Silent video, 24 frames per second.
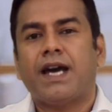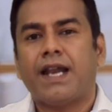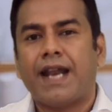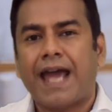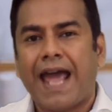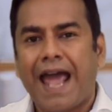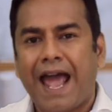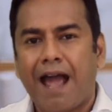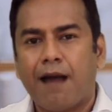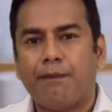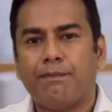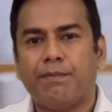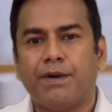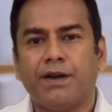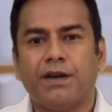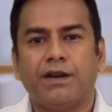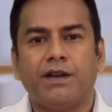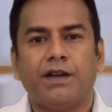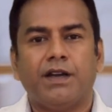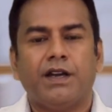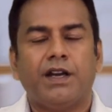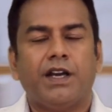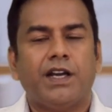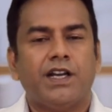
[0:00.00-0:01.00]
that
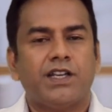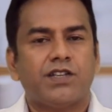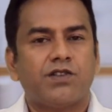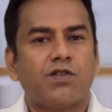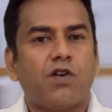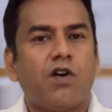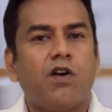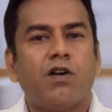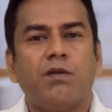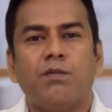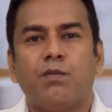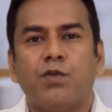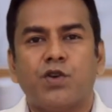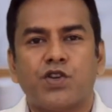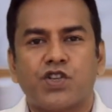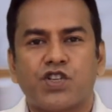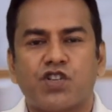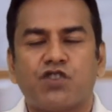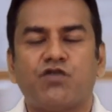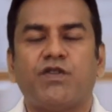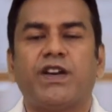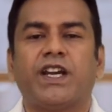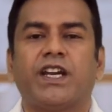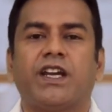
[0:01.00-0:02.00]
happen is almost
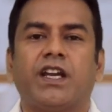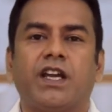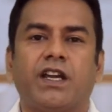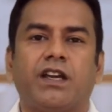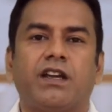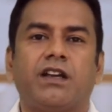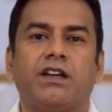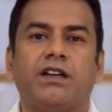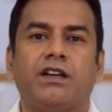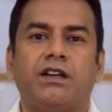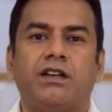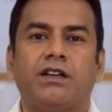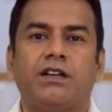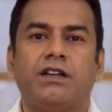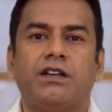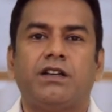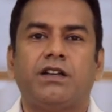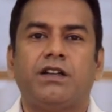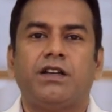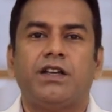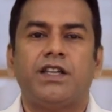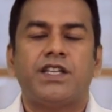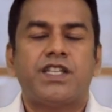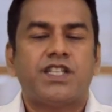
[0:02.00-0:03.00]
shrinking.
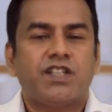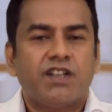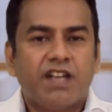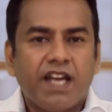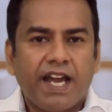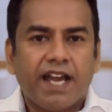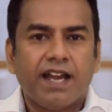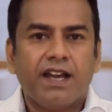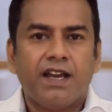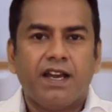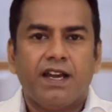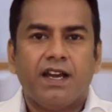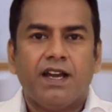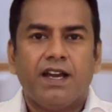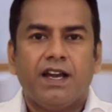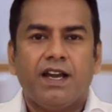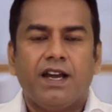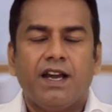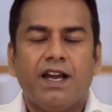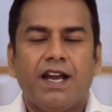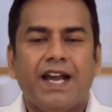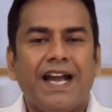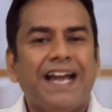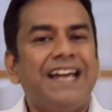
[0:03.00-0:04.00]
Today,
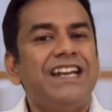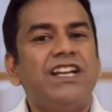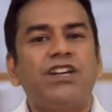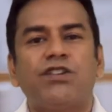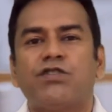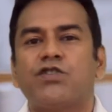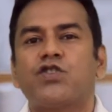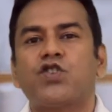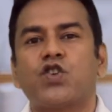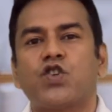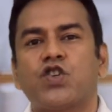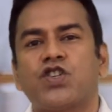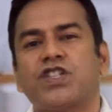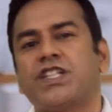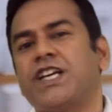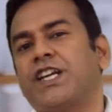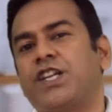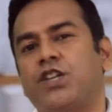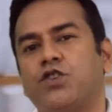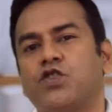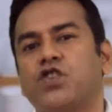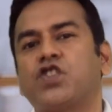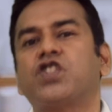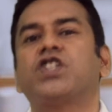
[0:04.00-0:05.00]
any resource
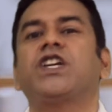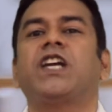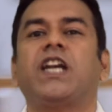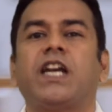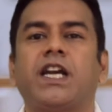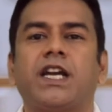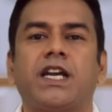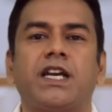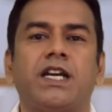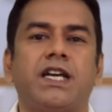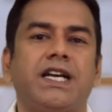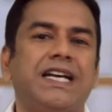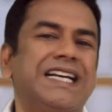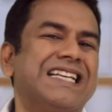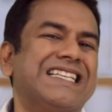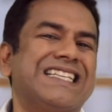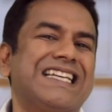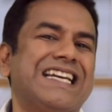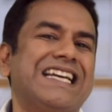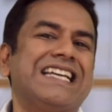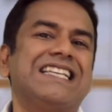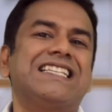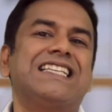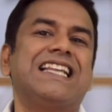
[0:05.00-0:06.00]
that you seek
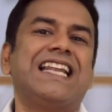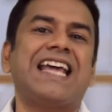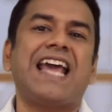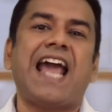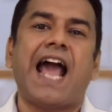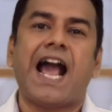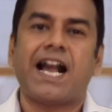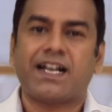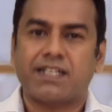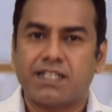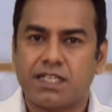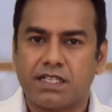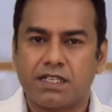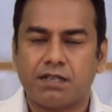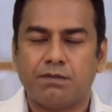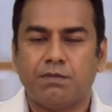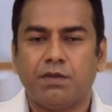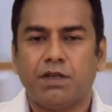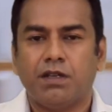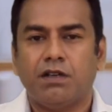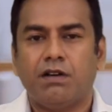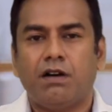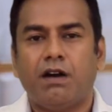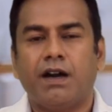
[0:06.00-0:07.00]
is easily
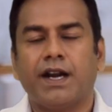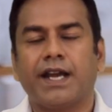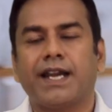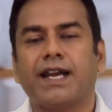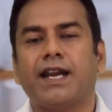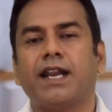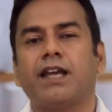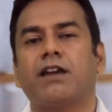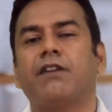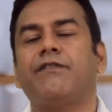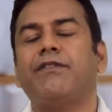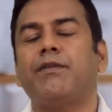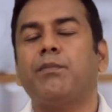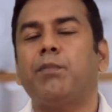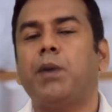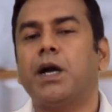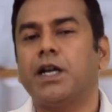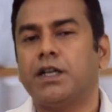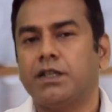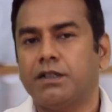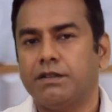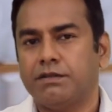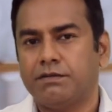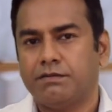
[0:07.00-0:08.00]
accessible on a click of a
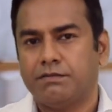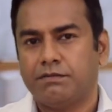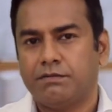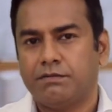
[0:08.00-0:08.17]
button.